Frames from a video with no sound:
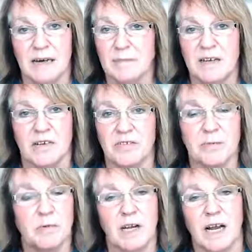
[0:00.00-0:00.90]
It's a
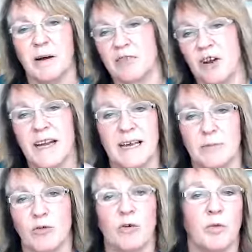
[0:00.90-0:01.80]
simple club. I'm trying to get
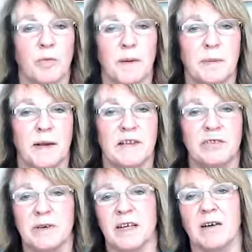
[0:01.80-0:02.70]
more and more people
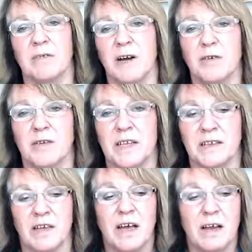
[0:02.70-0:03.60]
into it over
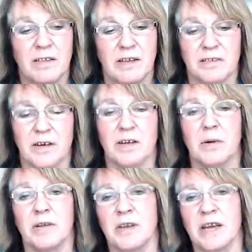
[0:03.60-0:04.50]
this
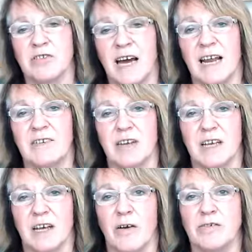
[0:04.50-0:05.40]
31-day challenge and
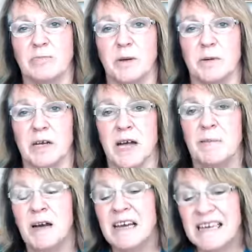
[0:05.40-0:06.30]
encouraging people to
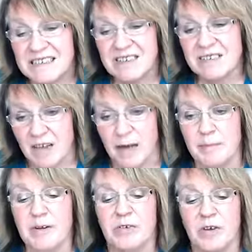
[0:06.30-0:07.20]
come. Just come
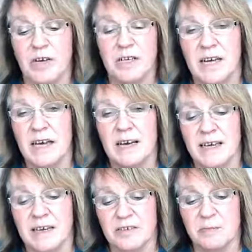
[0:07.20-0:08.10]
and join
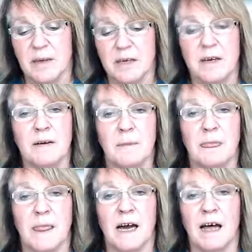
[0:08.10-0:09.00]

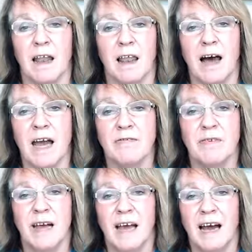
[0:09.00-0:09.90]
eSpeaker Live.